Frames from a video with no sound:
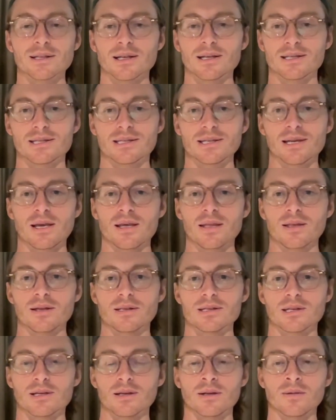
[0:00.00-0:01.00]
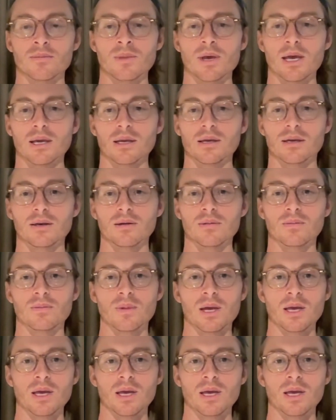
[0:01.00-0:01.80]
let's say, that's going to make